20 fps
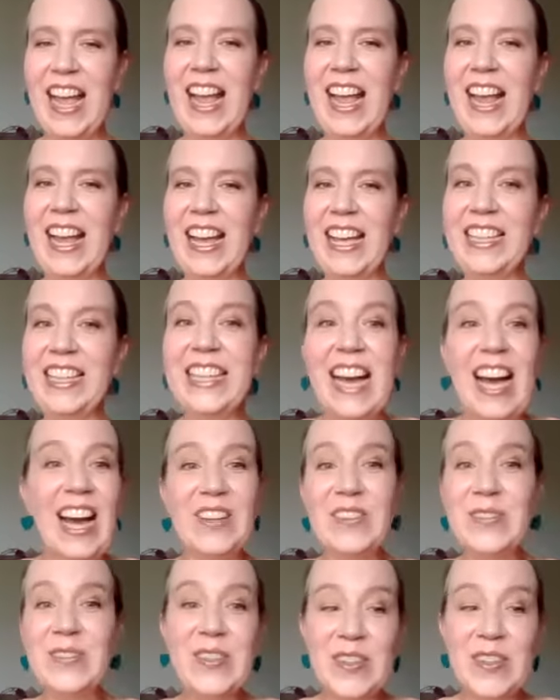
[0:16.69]
And
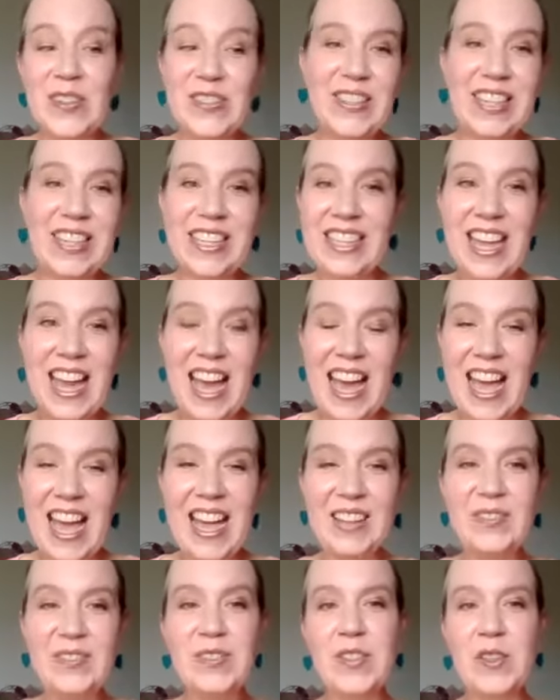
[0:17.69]
Ruthie,
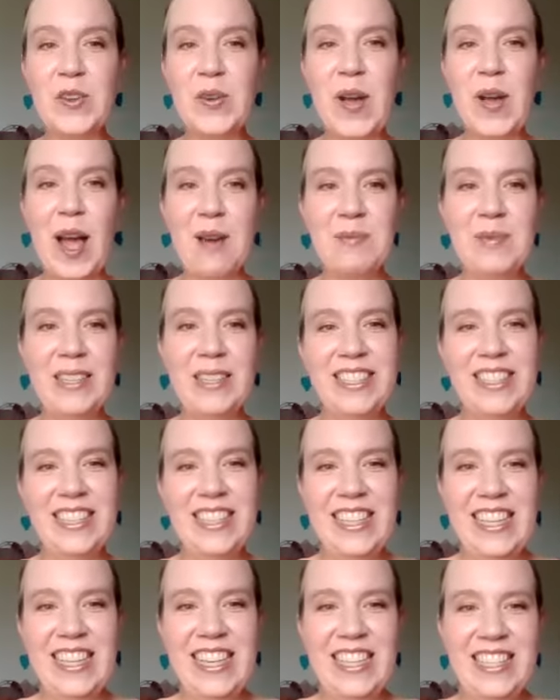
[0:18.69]
yay! I'm so happy
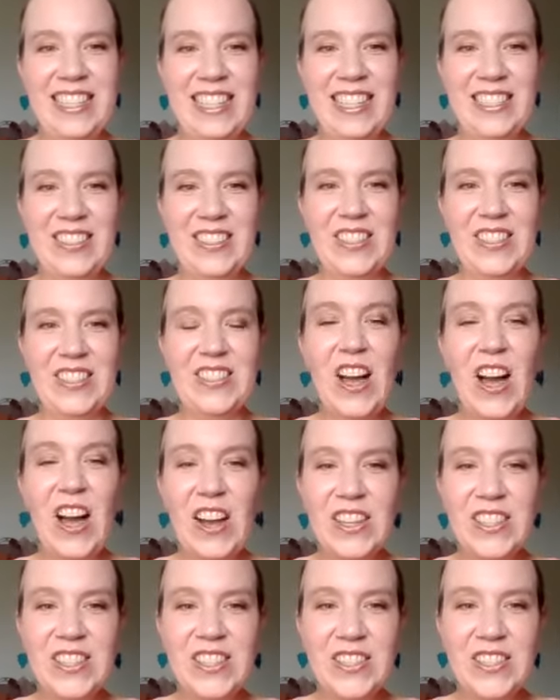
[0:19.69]
to get a chance to
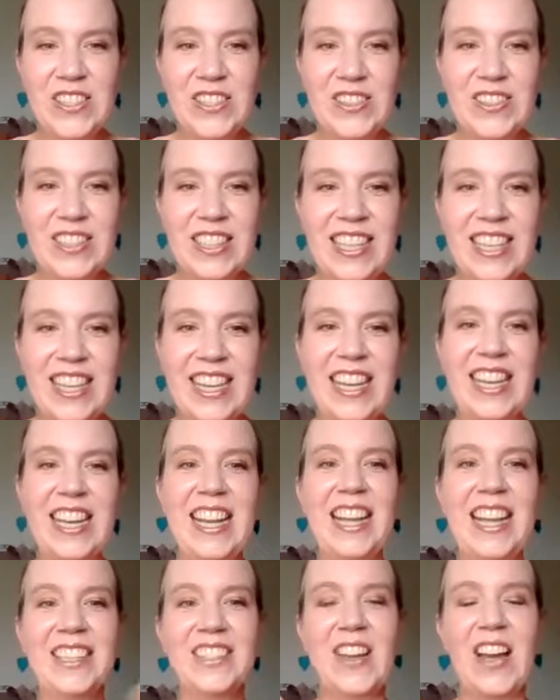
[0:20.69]
talk to you
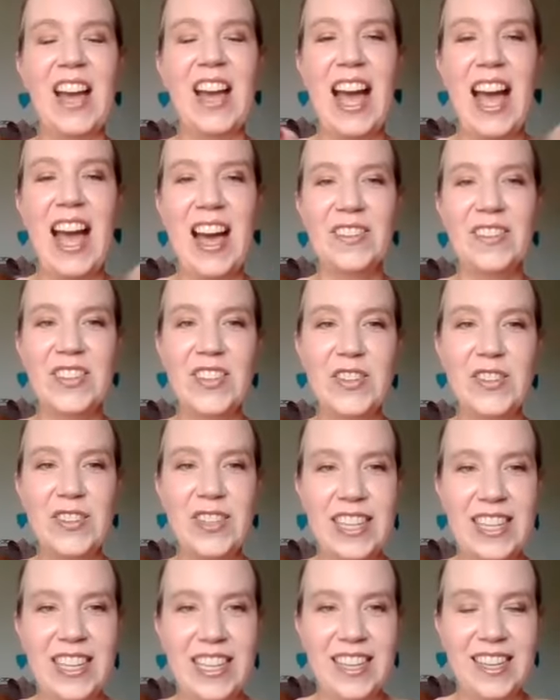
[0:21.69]
again and to have
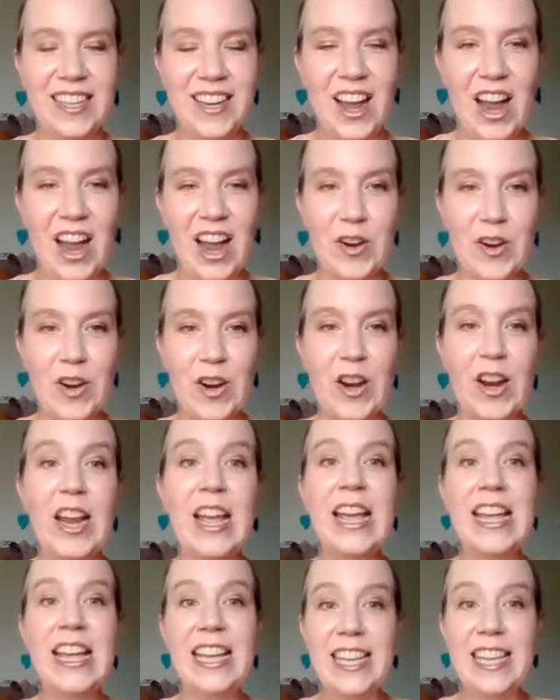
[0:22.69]
you in our
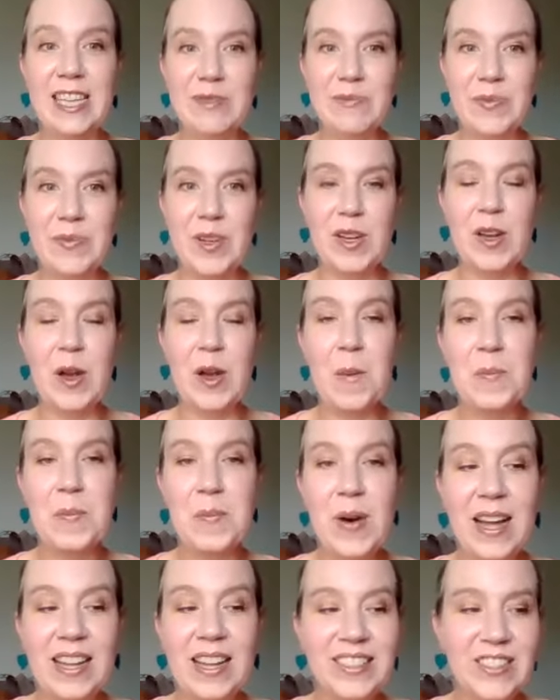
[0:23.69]
ebook
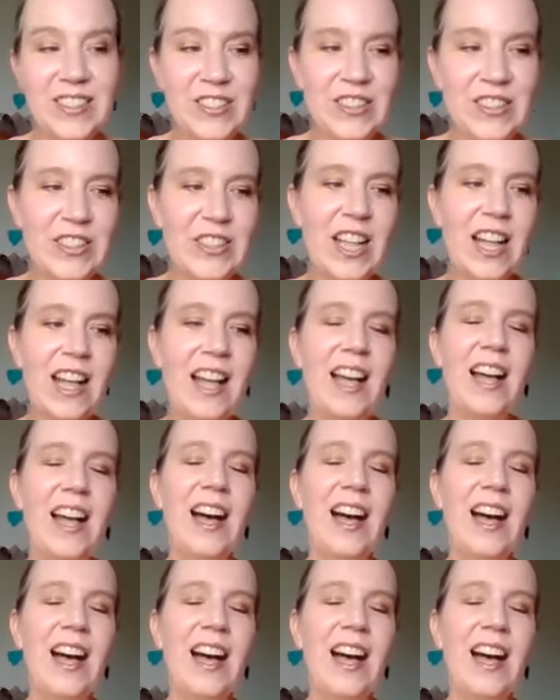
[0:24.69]
bundle.